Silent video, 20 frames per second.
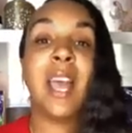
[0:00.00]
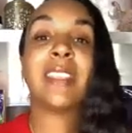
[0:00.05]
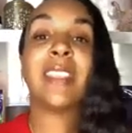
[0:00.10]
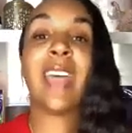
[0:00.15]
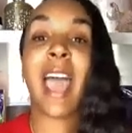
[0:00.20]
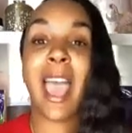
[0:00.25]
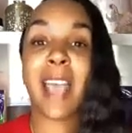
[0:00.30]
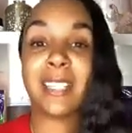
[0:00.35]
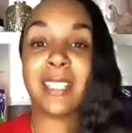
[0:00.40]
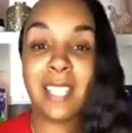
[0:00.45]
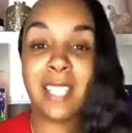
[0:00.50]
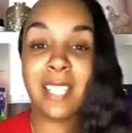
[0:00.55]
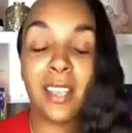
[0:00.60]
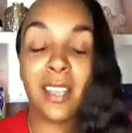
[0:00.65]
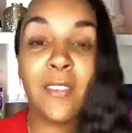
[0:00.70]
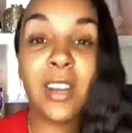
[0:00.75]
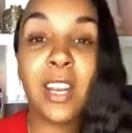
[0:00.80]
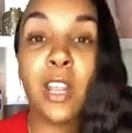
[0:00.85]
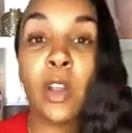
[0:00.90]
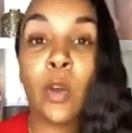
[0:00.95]
The
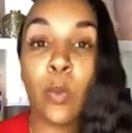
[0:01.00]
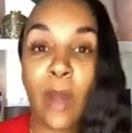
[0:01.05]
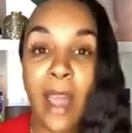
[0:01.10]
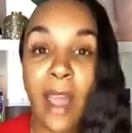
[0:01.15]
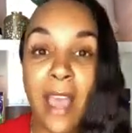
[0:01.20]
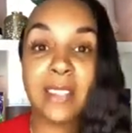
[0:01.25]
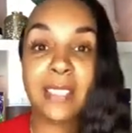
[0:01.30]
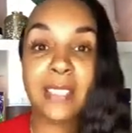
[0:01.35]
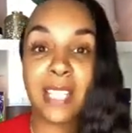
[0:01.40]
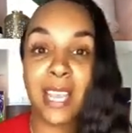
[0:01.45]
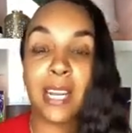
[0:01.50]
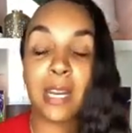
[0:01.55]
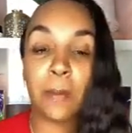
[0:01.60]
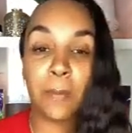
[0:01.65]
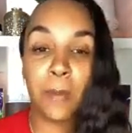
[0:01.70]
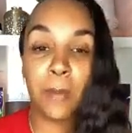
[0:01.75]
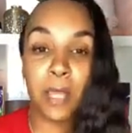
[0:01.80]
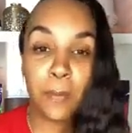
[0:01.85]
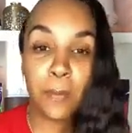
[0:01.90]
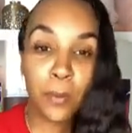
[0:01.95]
activity gravitated
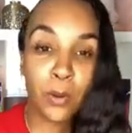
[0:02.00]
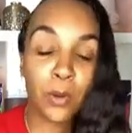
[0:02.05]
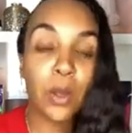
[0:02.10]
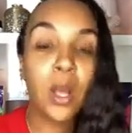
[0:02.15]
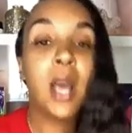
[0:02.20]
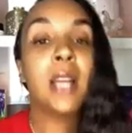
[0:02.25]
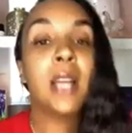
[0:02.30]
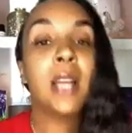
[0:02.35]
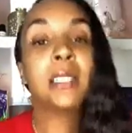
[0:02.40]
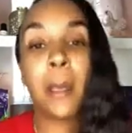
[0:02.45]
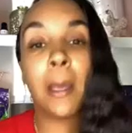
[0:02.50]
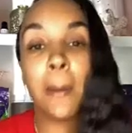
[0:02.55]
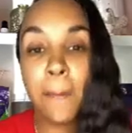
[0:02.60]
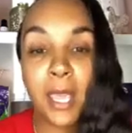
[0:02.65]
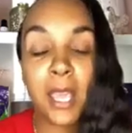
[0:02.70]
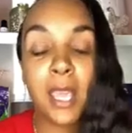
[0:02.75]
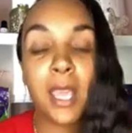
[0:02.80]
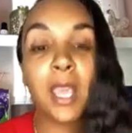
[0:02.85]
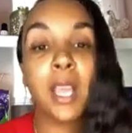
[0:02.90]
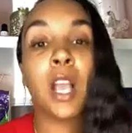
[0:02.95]
people to
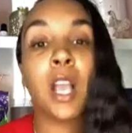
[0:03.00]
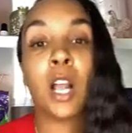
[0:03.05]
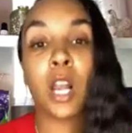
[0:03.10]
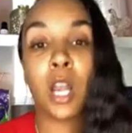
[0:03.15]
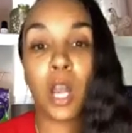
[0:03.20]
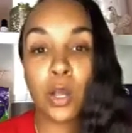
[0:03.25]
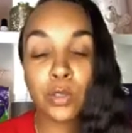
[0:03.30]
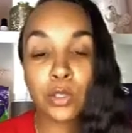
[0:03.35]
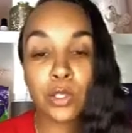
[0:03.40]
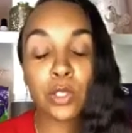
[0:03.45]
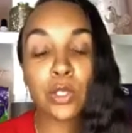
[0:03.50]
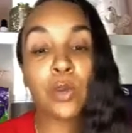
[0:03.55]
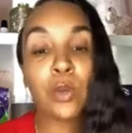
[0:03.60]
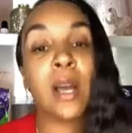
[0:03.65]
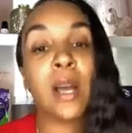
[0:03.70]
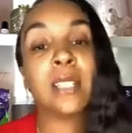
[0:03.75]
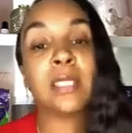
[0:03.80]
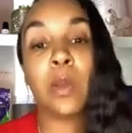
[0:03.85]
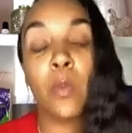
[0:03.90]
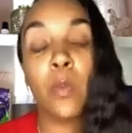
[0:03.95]
being closer to
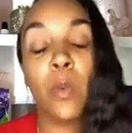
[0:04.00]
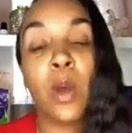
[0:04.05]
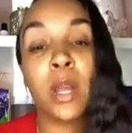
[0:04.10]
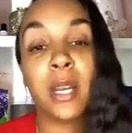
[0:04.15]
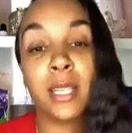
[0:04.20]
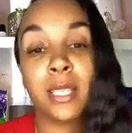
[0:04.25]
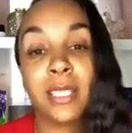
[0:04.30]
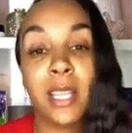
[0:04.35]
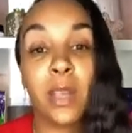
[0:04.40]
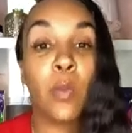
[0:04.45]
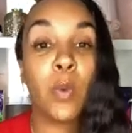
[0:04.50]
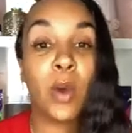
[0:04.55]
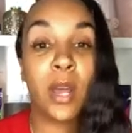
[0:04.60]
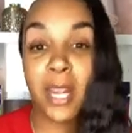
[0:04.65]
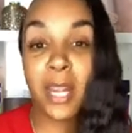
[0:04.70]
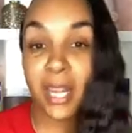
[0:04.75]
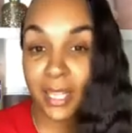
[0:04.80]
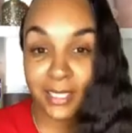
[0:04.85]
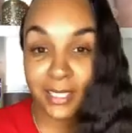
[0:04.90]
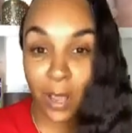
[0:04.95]
us and wanting to see what
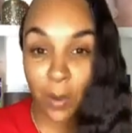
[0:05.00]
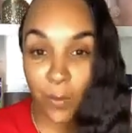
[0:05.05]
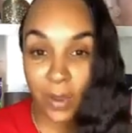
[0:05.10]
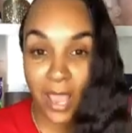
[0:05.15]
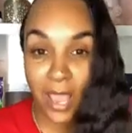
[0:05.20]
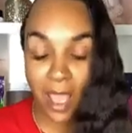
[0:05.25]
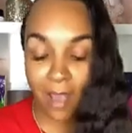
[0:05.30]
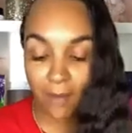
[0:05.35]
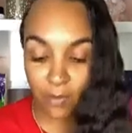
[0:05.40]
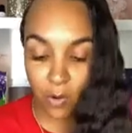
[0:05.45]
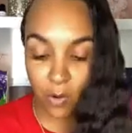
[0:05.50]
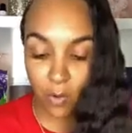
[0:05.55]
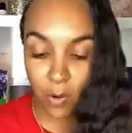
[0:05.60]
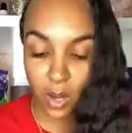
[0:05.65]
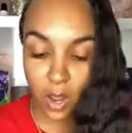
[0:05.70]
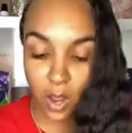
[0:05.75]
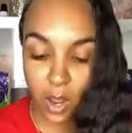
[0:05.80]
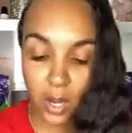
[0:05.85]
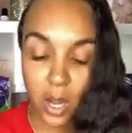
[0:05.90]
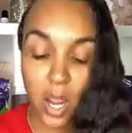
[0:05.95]
it is that we have
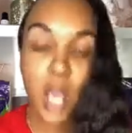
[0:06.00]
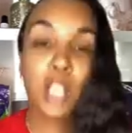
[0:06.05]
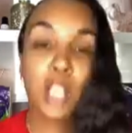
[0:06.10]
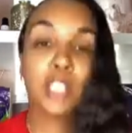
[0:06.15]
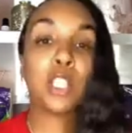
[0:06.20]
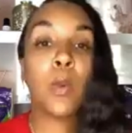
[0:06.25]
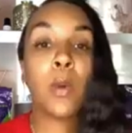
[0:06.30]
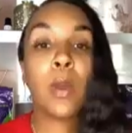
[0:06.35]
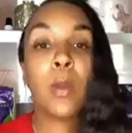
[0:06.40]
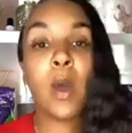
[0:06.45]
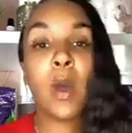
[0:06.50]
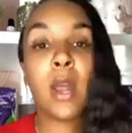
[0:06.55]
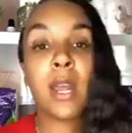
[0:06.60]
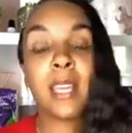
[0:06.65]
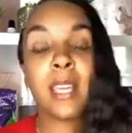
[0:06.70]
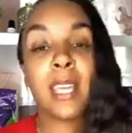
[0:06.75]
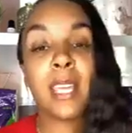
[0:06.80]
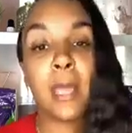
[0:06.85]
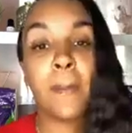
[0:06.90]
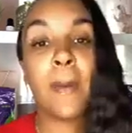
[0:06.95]
going on. So we want
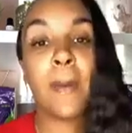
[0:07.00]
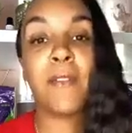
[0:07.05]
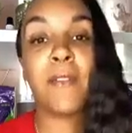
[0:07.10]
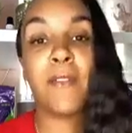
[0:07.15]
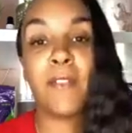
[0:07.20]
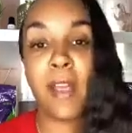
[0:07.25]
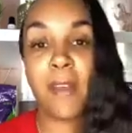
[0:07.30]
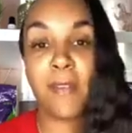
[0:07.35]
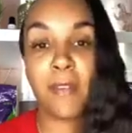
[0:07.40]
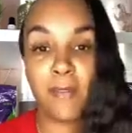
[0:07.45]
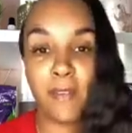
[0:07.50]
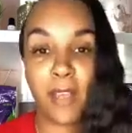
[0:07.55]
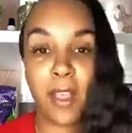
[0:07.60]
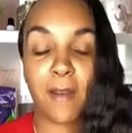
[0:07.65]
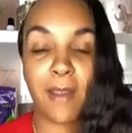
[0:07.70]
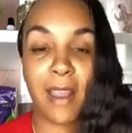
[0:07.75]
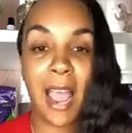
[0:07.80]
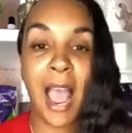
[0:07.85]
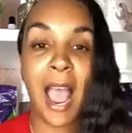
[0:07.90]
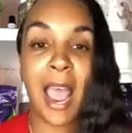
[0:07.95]
to keep a very,
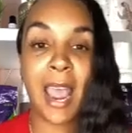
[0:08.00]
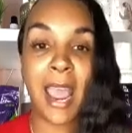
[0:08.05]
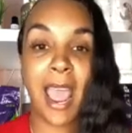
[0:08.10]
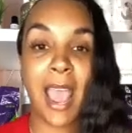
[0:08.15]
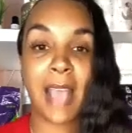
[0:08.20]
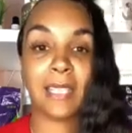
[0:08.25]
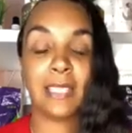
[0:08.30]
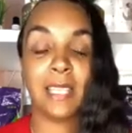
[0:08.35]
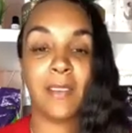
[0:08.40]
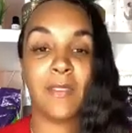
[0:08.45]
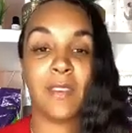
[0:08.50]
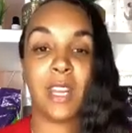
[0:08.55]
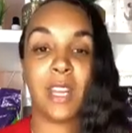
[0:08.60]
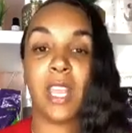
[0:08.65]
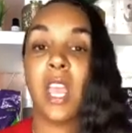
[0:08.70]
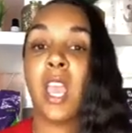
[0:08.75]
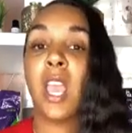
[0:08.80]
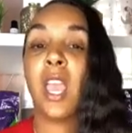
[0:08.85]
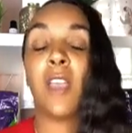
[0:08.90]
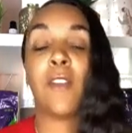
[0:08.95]
very high
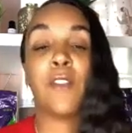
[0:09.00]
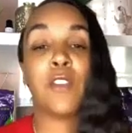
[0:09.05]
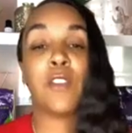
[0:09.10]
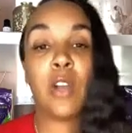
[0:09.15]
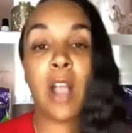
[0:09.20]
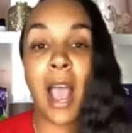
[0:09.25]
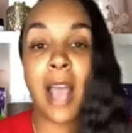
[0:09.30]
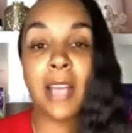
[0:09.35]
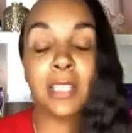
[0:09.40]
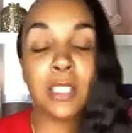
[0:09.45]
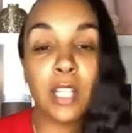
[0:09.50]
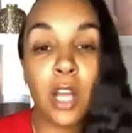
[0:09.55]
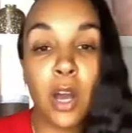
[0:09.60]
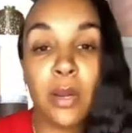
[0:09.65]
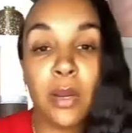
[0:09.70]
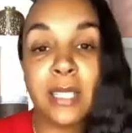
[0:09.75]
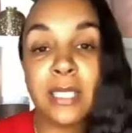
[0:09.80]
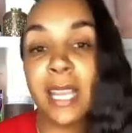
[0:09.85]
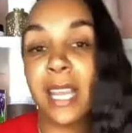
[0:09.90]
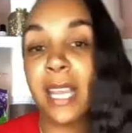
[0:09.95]
activity. If you guys
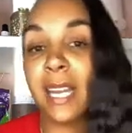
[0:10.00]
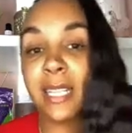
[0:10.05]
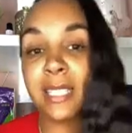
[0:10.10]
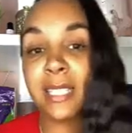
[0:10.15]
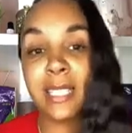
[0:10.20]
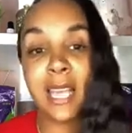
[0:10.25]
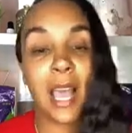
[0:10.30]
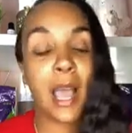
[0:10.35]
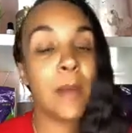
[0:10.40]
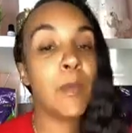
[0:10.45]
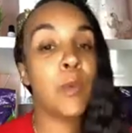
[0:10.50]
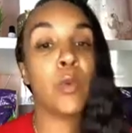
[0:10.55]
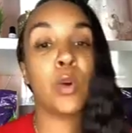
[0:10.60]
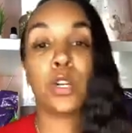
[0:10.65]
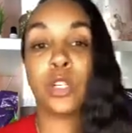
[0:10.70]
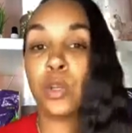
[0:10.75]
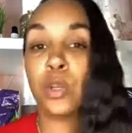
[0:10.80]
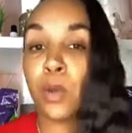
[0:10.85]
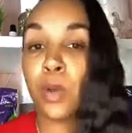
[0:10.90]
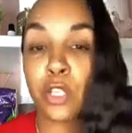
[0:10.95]
notice, anytime we're
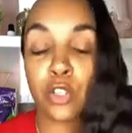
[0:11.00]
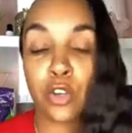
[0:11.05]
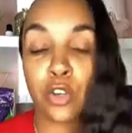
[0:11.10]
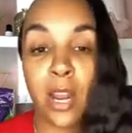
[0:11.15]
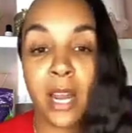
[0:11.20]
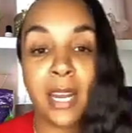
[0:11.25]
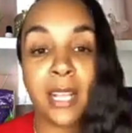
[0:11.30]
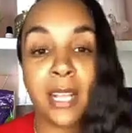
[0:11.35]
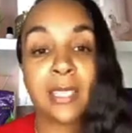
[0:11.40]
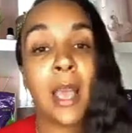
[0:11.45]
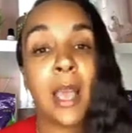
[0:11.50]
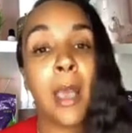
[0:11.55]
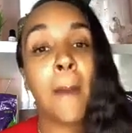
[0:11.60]
doing trainings,